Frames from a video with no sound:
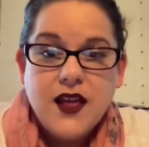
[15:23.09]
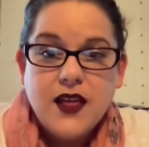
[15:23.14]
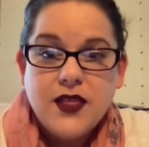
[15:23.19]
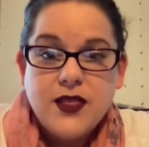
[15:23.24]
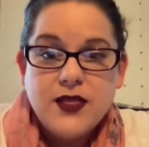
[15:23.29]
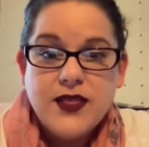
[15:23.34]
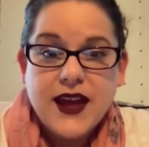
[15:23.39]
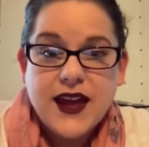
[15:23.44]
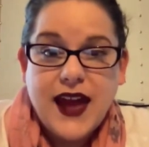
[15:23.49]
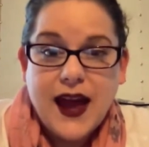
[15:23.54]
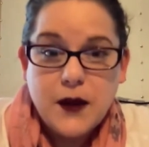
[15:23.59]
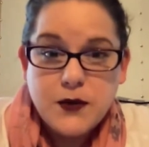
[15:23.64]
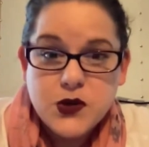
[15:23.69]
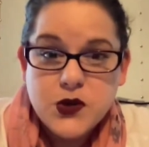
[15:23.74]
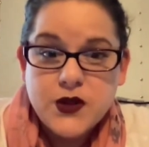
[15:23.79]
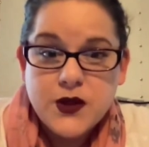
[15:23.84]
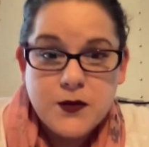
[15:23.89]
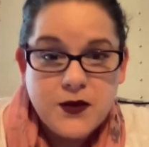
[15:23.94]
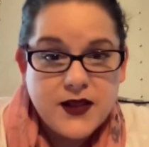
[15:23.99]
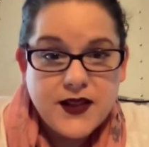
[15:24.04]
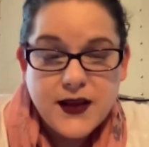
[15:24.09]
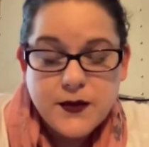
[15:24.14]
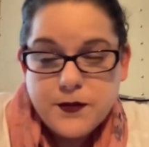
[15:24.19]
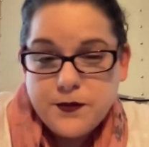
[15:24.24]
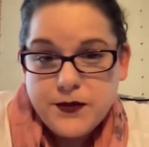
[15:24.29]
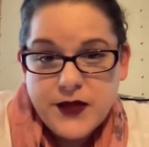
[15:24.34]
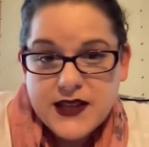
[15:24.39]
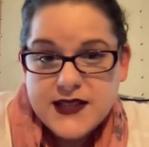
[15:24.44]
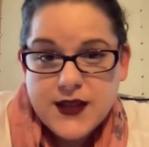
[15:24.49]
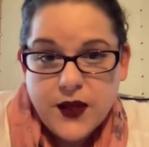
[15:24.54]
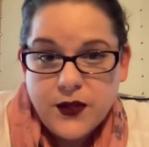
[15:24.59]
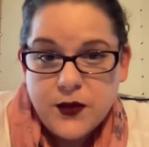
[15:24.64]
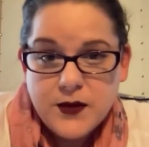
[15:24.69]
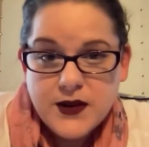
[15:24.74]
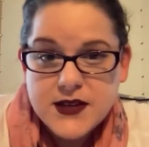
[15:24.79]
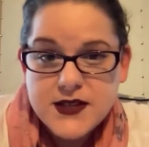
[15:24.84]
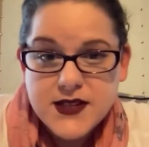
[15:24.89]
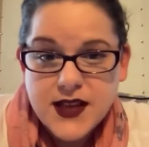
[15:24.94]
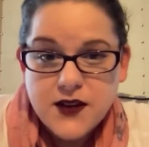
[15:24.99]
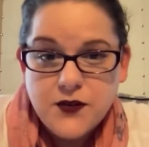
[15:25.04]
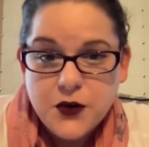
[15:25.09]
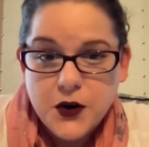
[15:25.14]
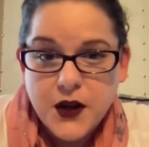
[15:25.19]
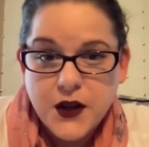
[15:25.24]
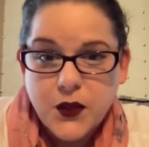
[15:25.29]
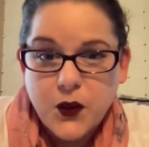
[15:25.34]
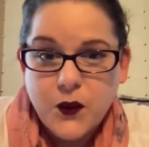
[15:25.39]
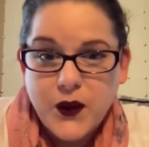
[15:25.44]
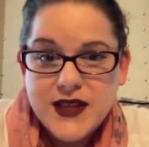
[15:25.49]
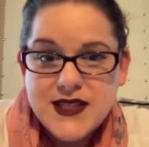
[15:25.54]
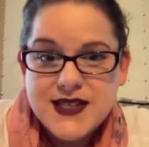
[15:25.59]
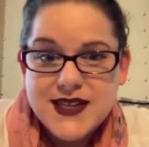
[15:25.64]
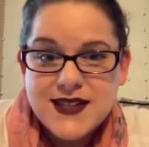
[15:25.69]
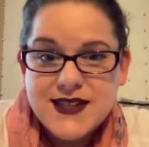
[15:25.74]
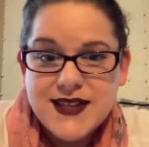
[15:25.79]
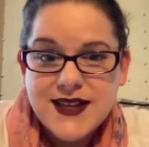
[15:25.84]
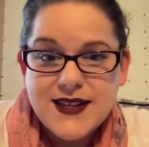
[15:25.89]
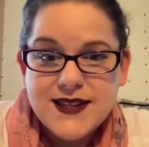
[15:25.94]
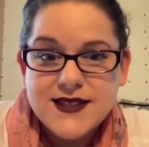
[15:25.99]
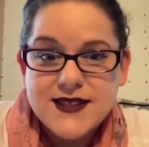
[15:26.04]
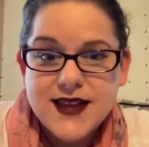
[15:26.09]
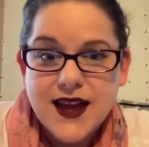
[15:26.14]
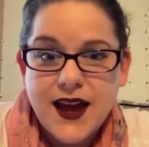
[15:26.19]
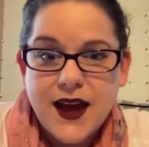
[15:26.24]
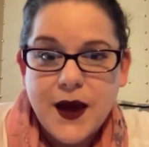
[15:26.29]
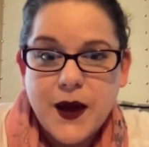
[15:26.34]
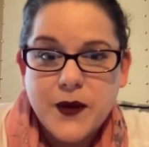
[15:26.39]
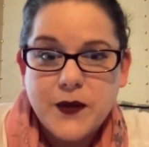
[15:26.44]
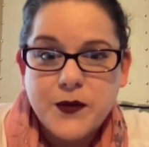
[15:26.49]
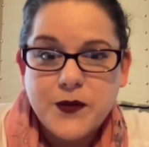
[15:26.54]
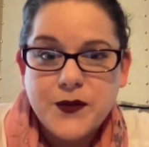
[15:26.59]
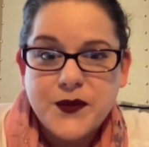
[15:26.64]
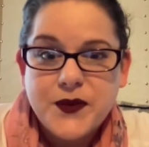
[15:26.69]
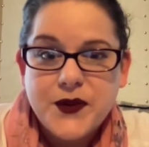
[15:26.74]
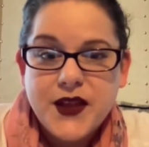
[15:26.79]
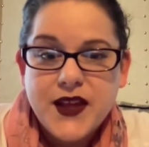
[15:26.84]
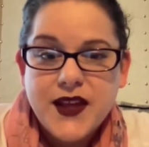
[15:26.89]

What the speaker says: They capture them and they sell them into slavery in the West Indies. Remember